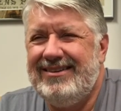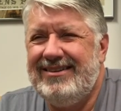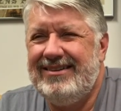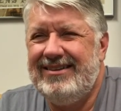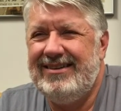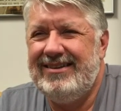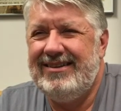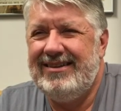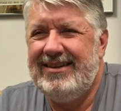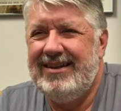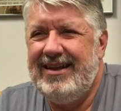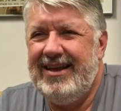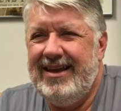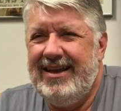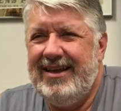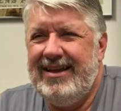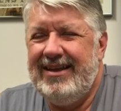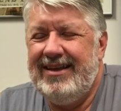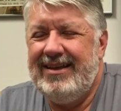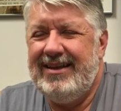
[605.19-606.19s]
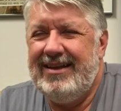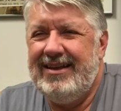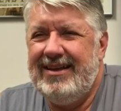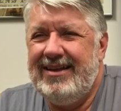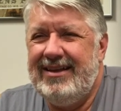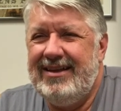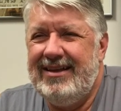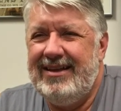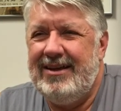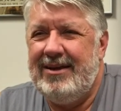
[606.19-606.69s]
Claus, but we'll certainly look
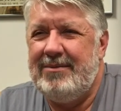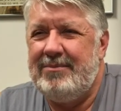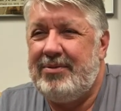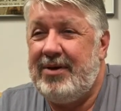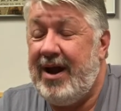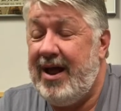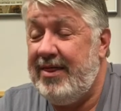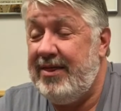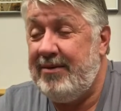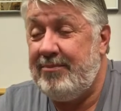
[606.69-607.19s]
forward to